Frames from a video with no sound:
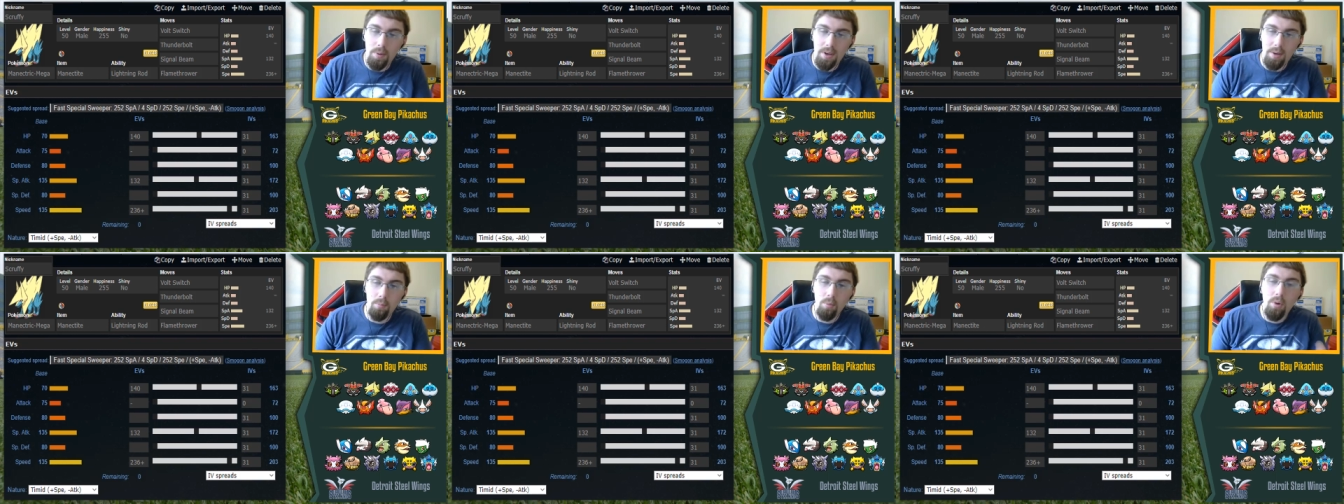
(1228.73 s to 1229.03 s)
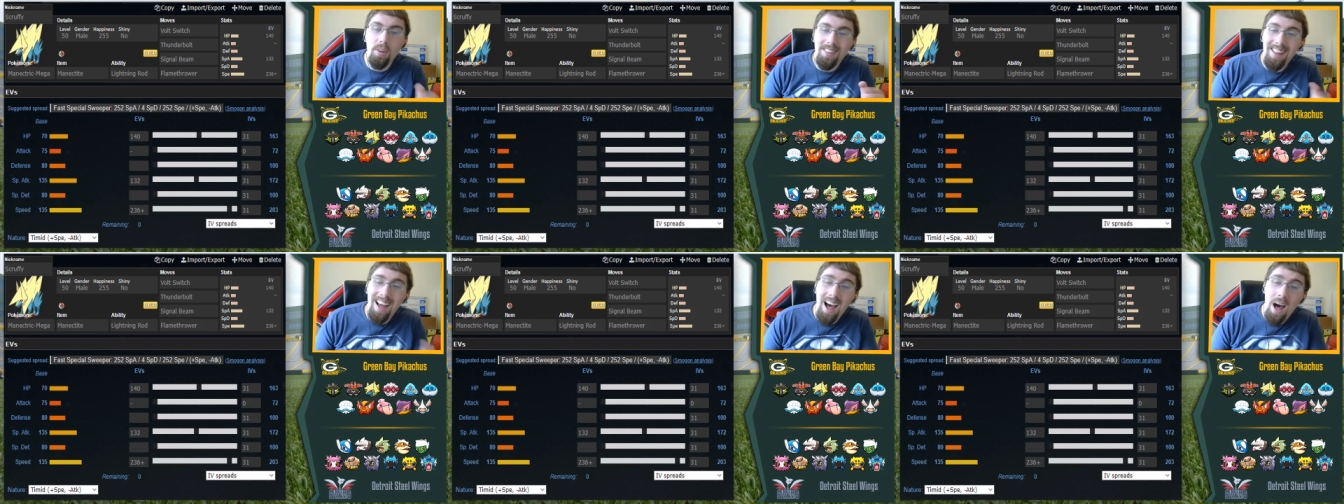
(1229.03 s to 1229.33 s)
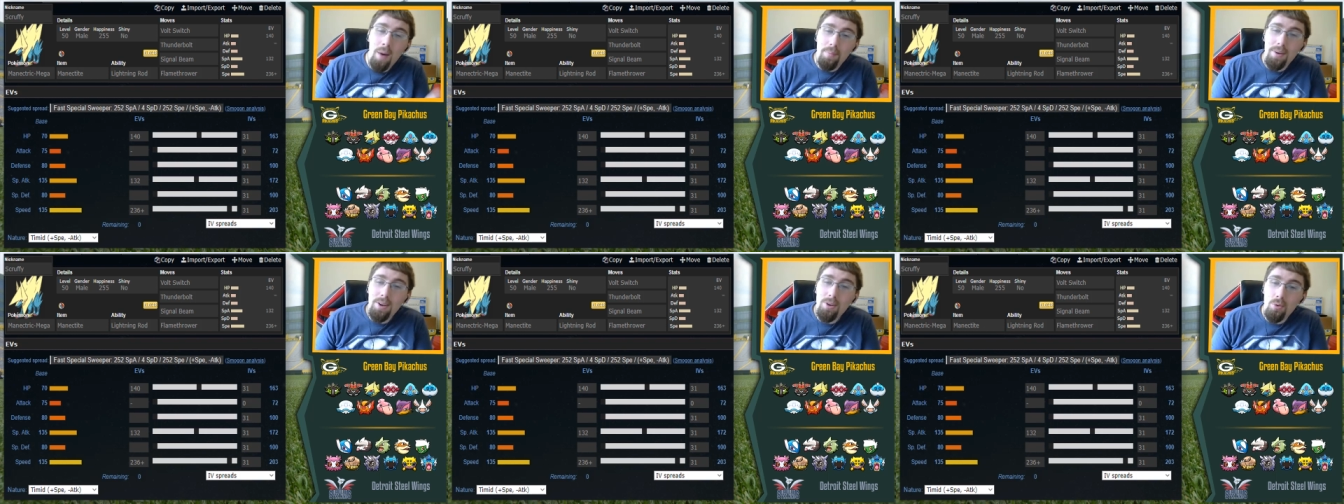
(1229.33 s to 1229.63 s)
Beam will
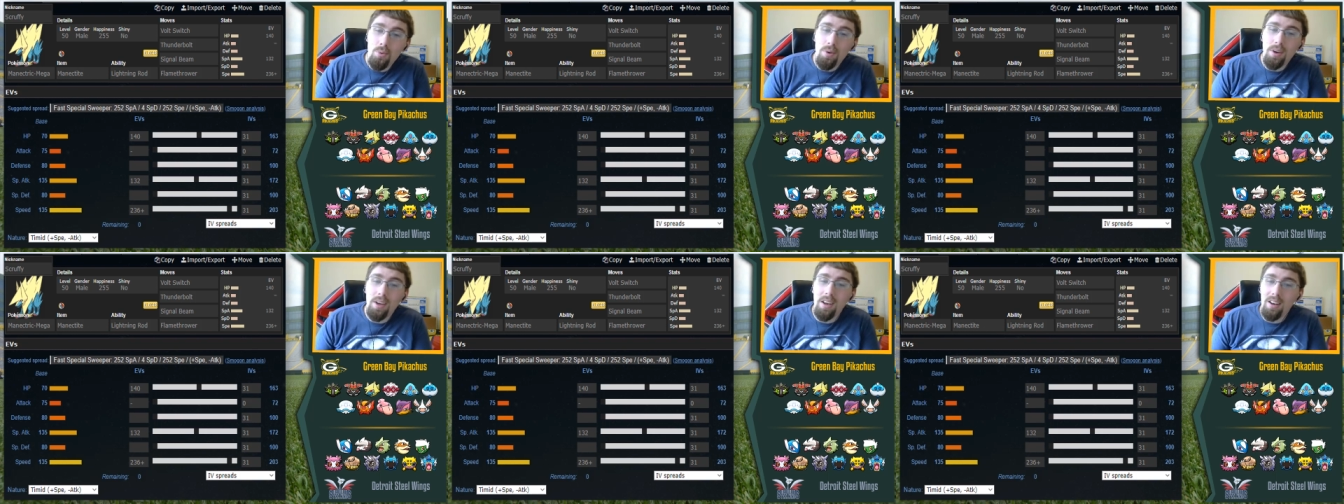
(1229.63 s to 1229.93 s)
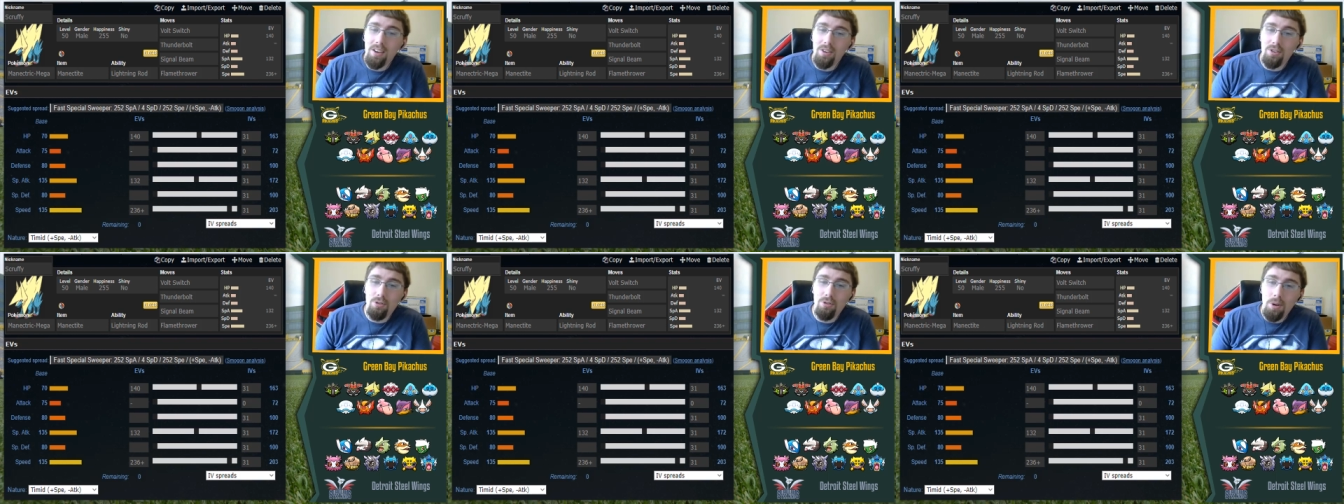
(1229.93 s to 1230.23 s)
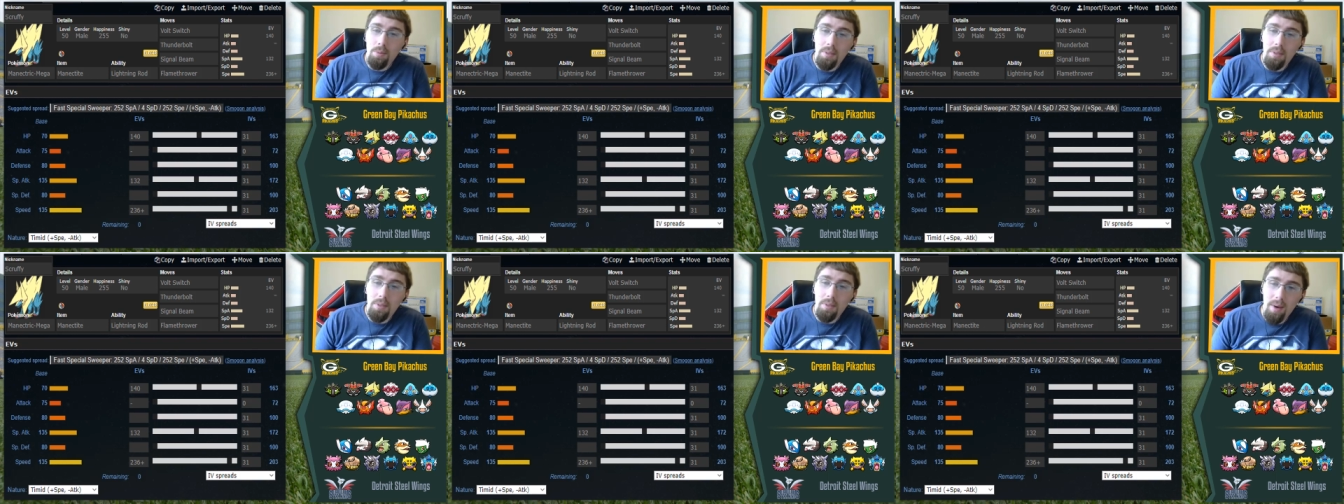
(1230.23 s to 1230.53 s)
not be doing an
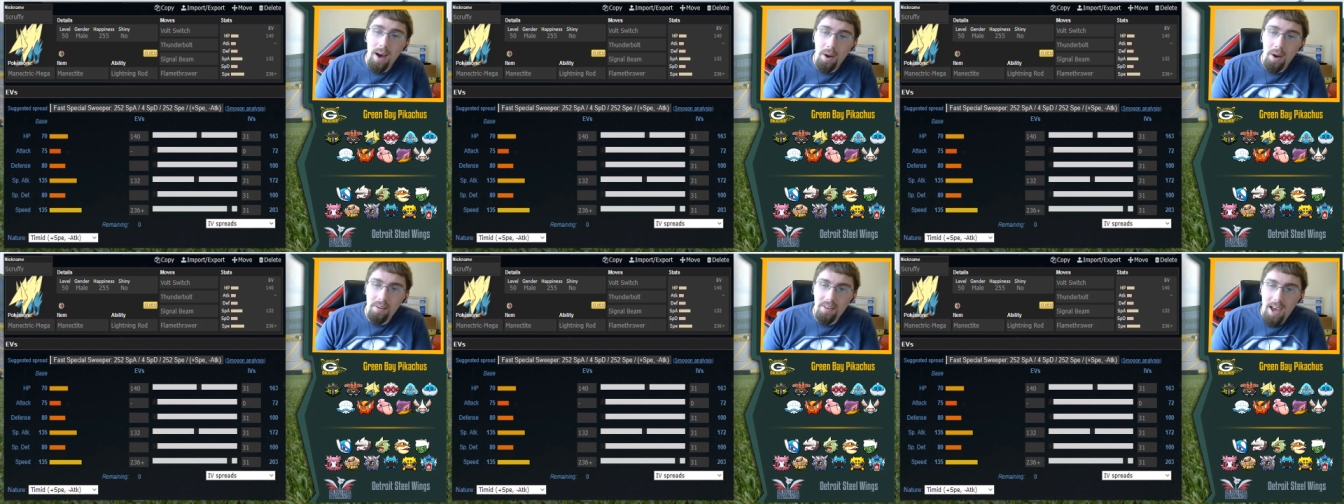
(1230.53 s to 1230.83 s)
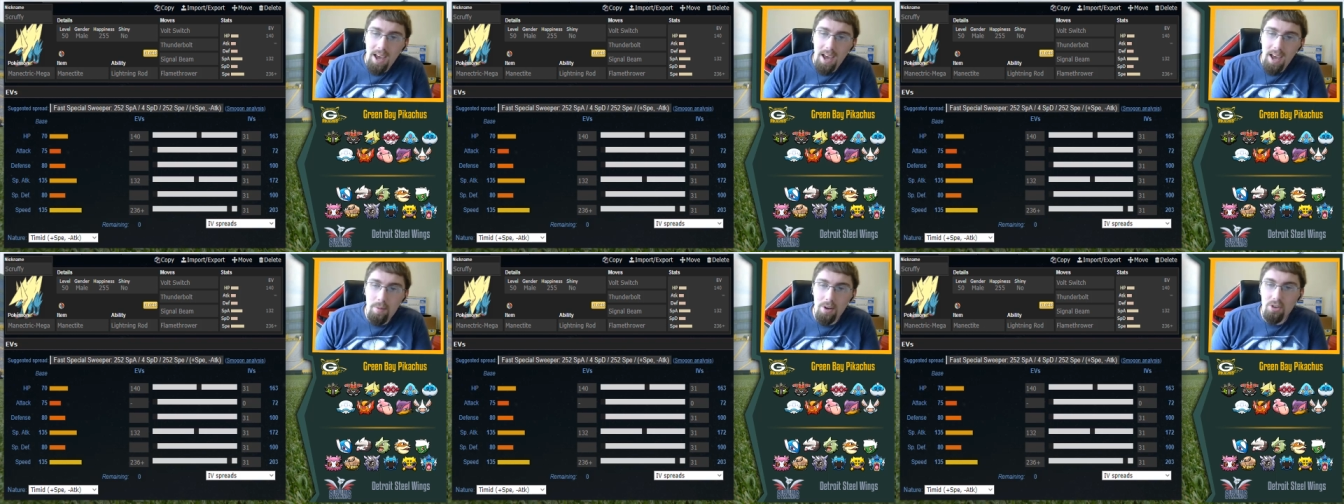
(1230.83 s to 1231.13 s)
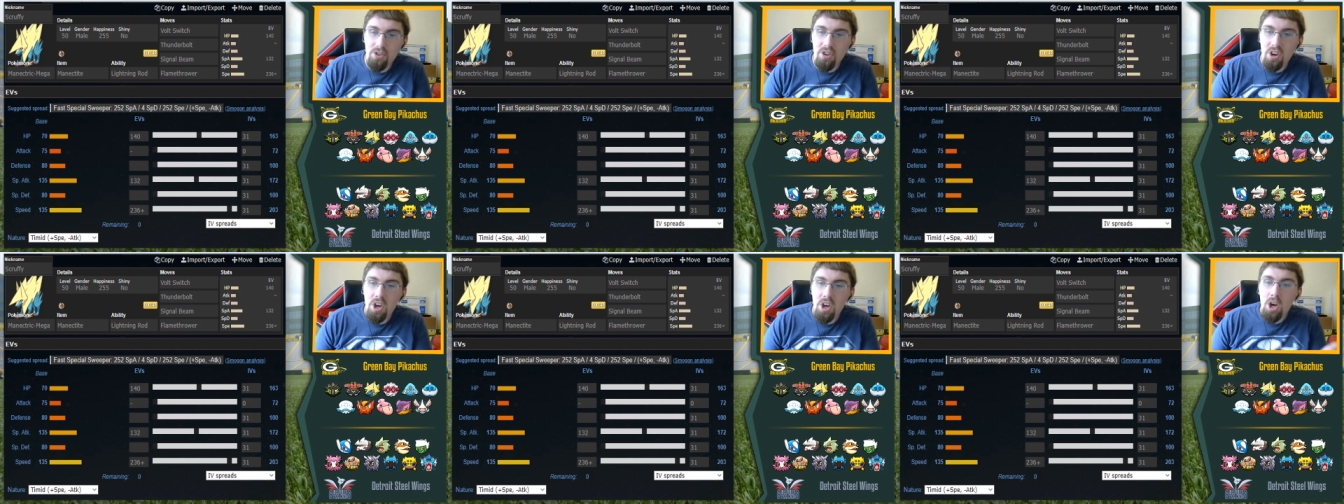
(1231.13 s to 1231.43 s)
extremely amount of
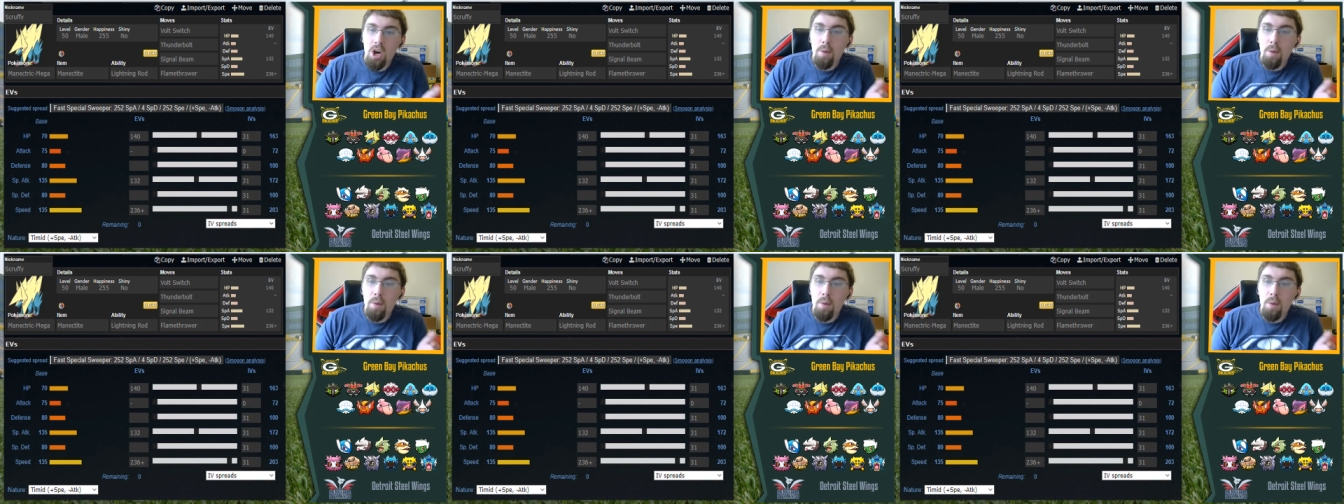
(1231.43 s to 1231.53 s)
damage,